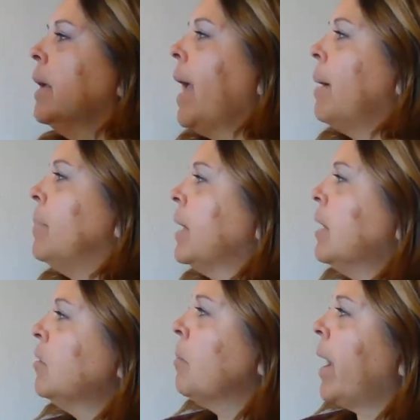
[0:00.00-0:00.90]
And
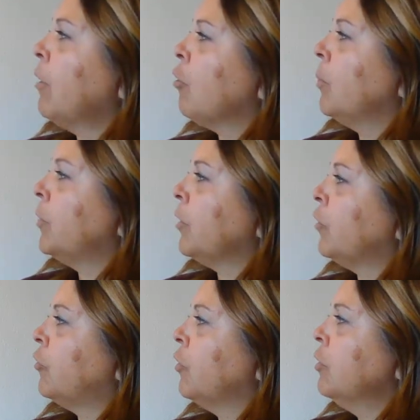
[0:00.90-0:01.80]
because microbes are
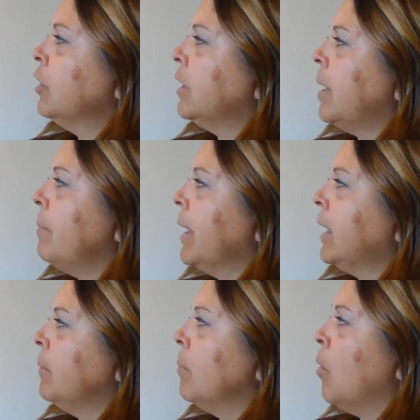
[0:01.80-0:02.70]
so good at
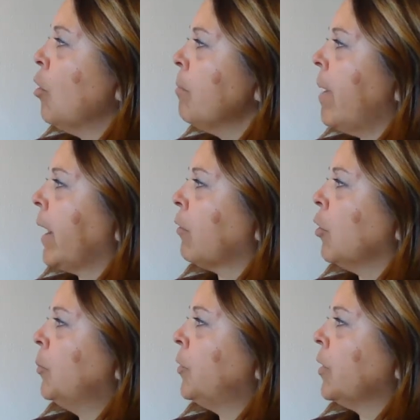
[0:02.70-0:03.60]
making more
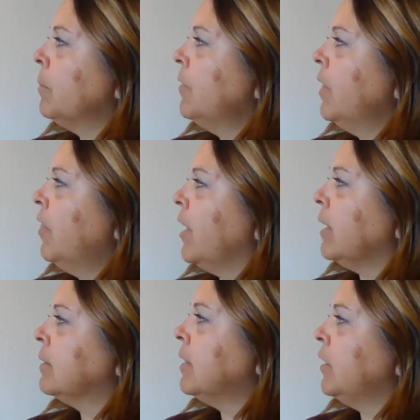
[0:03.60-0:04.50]
microbes, some of the
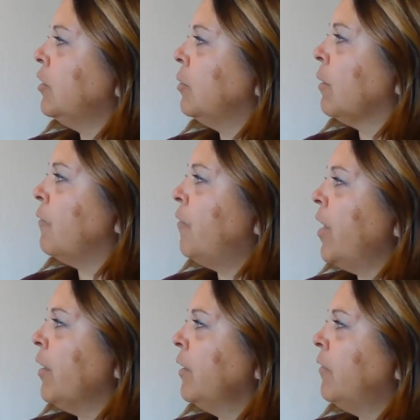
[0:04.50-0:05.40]
things they do are
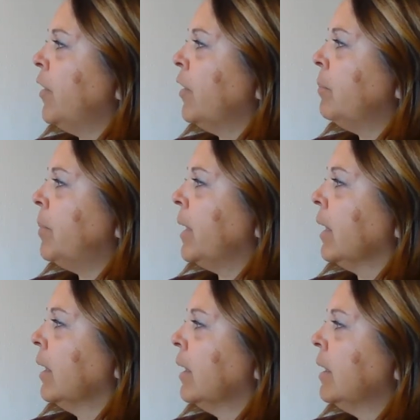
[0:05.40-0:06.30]
very, very
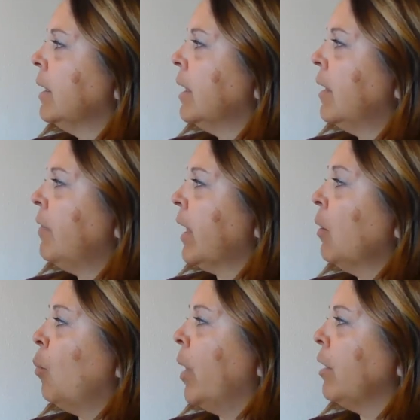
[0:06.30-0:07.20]
big. They
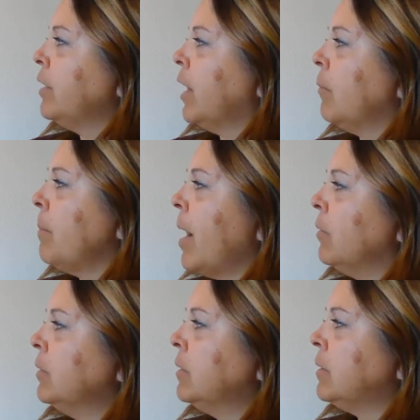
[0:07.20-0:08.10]
can wear down
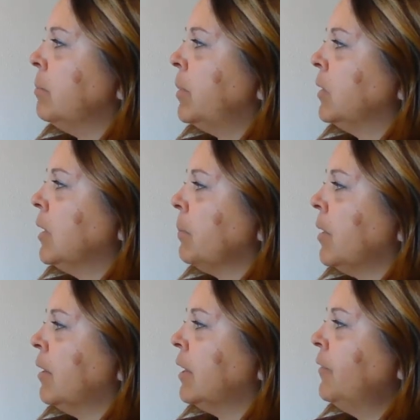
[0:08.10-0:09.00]
mountains and build up
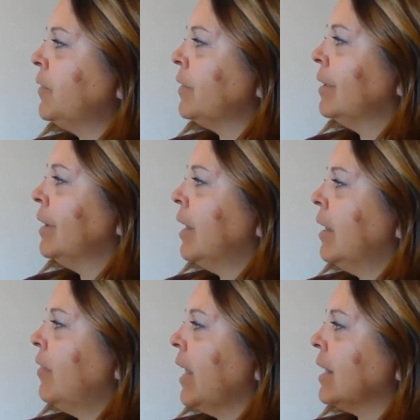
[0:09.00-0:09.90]
cliffs.
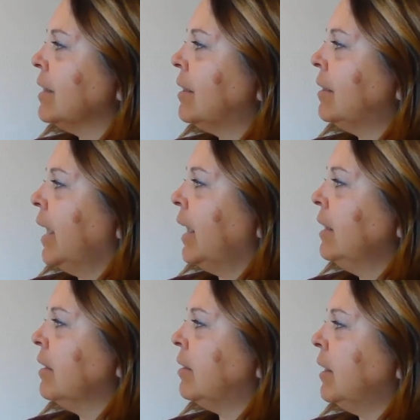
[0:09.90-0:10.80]
They can
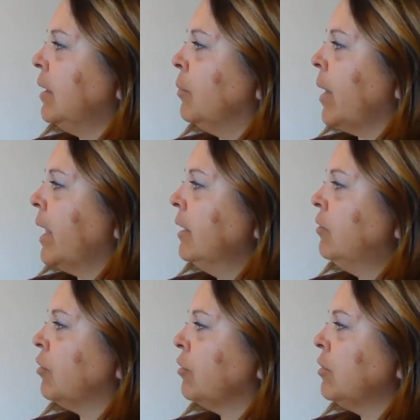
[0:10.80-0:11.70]
stain the sea
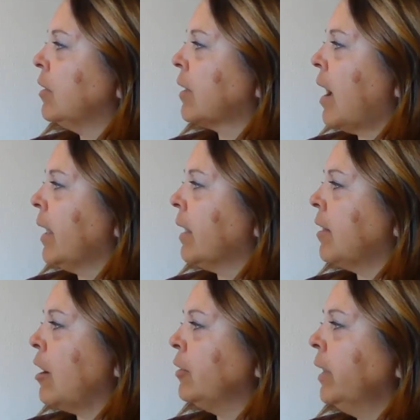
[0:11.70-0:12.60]
red, turn the sky
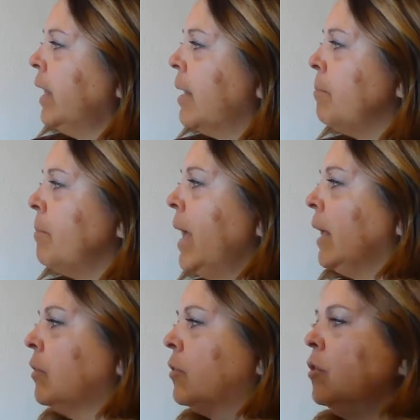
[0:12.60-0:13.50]
cloudy, and
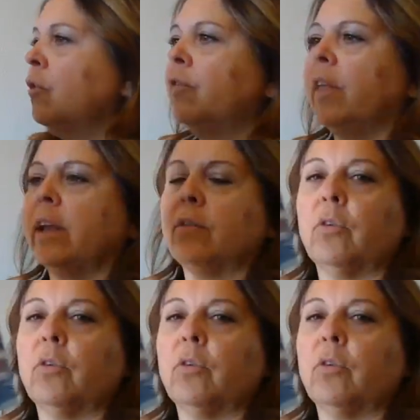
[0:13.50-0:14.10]
make snowflakes